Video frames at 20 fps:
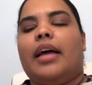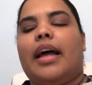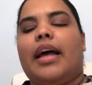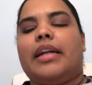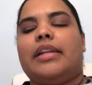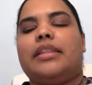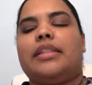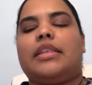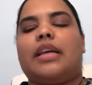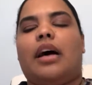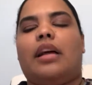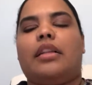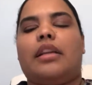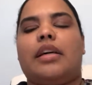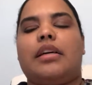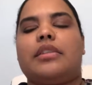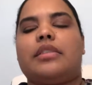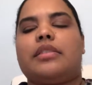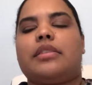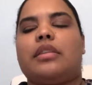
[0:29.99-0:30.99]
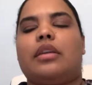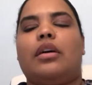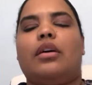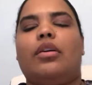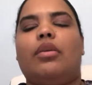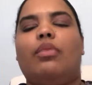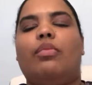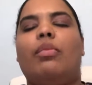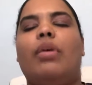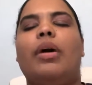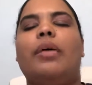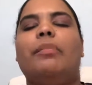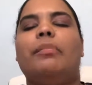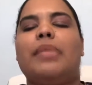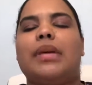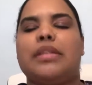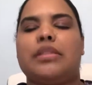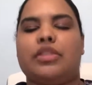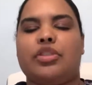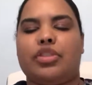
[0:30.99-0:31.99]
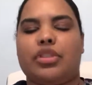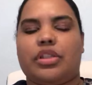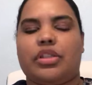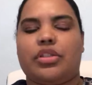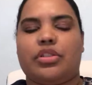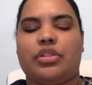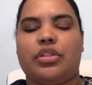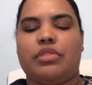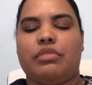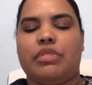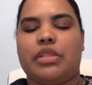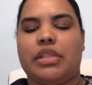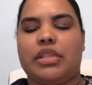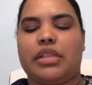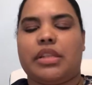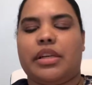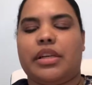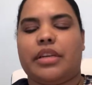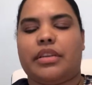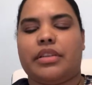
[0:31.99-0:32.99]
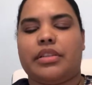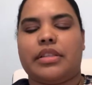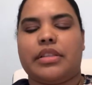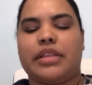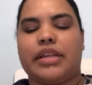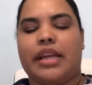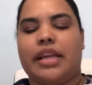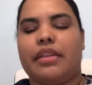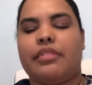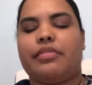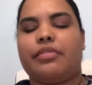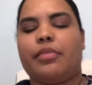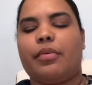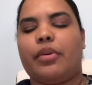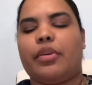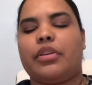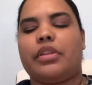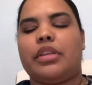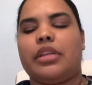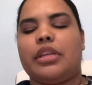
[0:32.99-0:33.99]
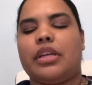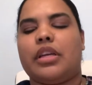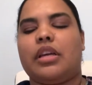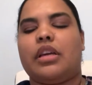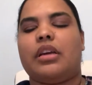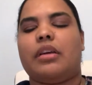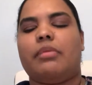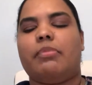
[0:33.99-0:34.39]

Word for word: and tell us what messages you need to hear today for the